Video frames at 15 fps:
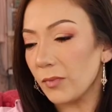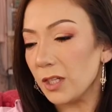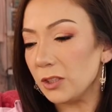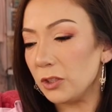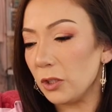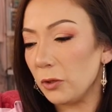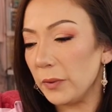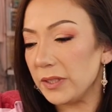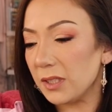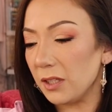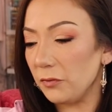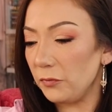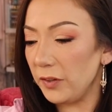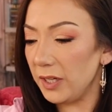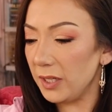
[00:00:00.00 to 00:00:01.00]
So it's
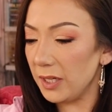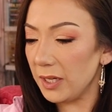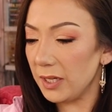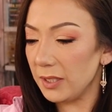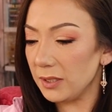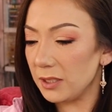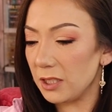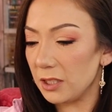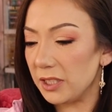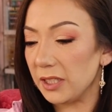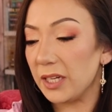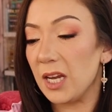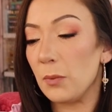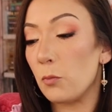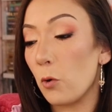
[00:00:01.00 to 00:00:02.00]
convenient to
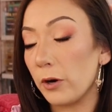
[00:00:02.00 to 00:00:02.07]
keep